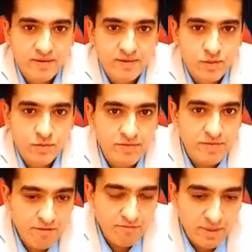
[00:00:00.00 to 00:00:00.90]
So when we
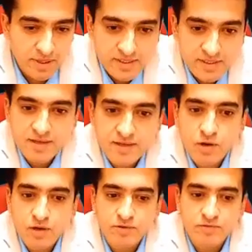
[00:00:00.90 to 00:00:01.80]
have personal
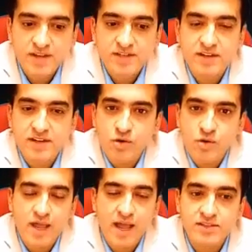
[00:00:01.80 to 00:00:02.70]
goal, professional goal
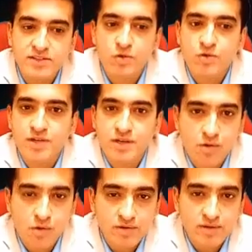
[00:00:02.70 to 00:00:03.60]
and social
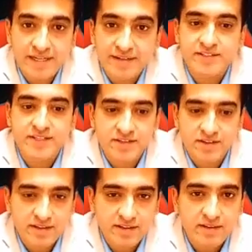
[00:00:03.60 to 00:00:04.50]
goal
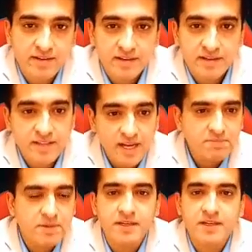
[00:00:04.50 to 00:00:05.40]
intersecting, that
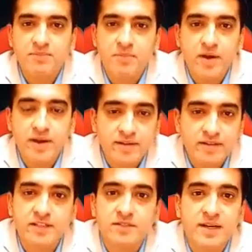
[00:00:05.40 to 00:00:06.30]
particular point
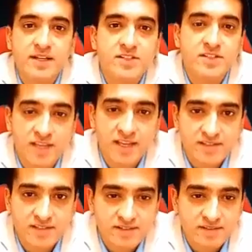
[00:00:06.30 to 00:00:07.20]
determines
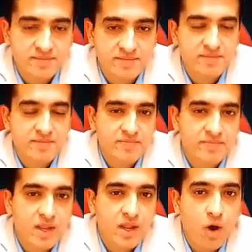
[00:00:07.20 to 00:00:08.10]
success.
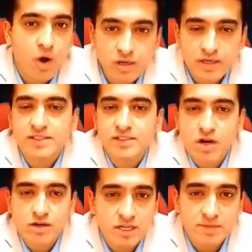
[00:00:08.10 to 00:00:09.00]
All
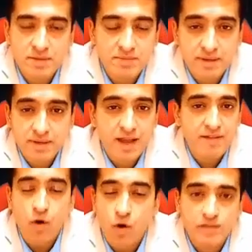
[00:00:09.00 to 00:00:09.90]
extraordinary people have
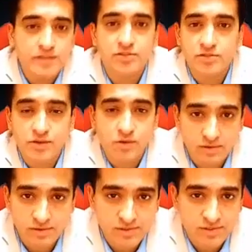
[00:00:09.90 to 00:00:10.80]
all the 3
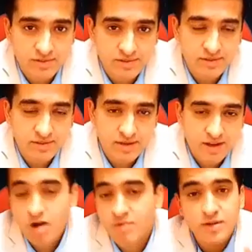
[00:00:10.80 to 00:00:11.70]
goals.
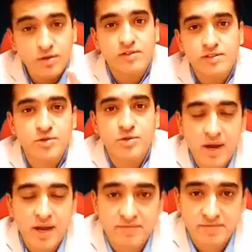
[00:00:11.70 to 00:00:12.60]
How many goals do you have?